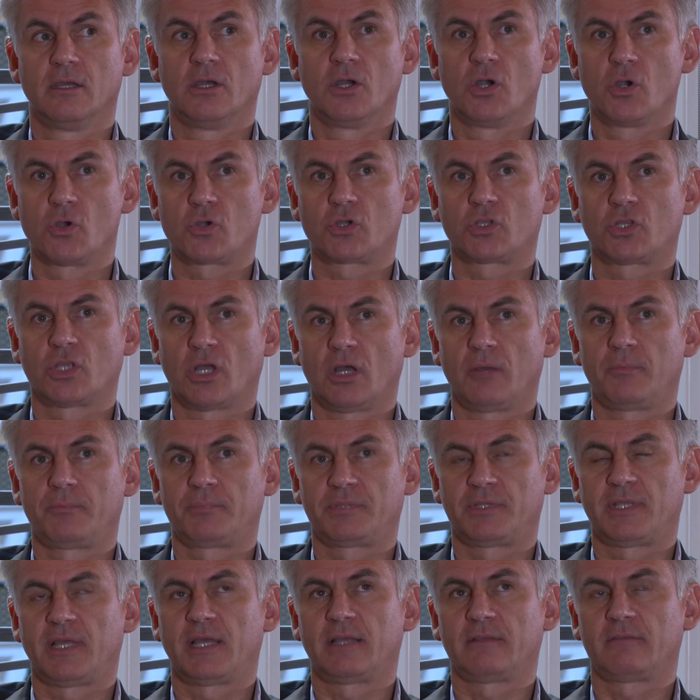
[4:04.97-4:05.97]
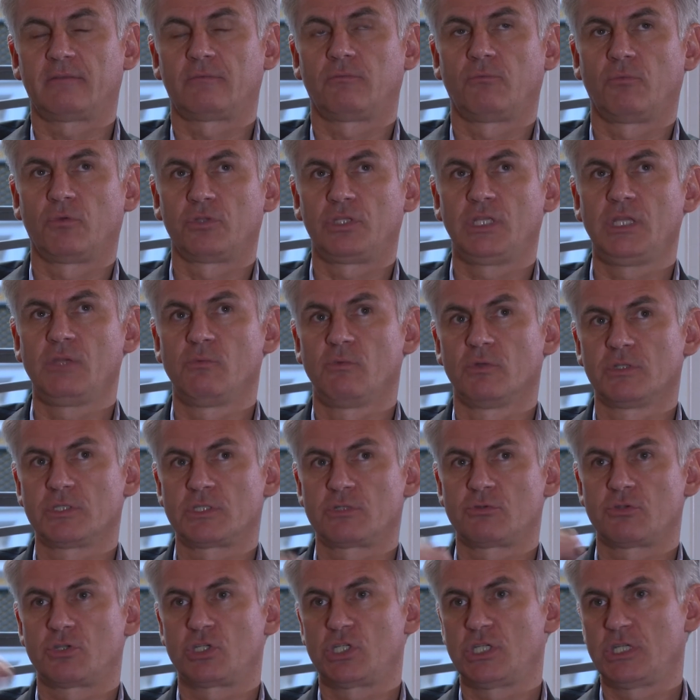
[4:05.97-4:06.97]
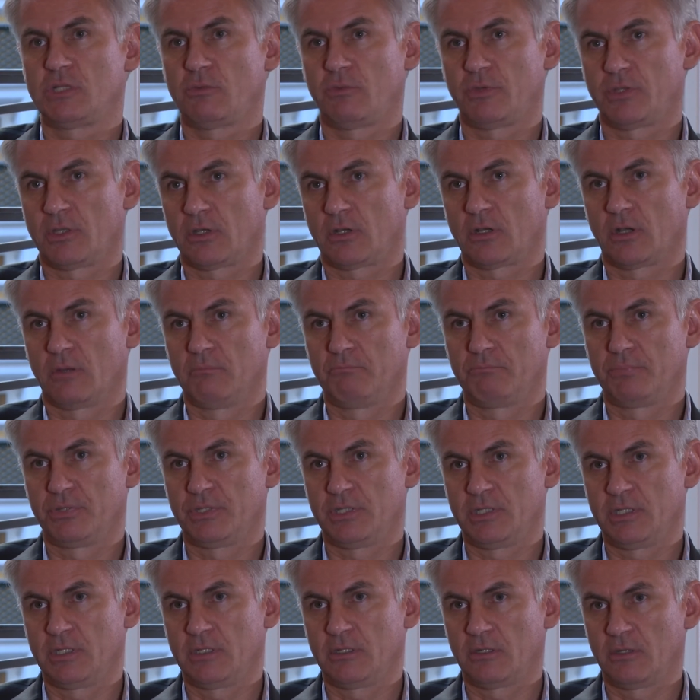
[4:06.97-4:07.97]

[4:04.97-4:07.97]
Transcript: hooked up that what he wants to achieve with the company,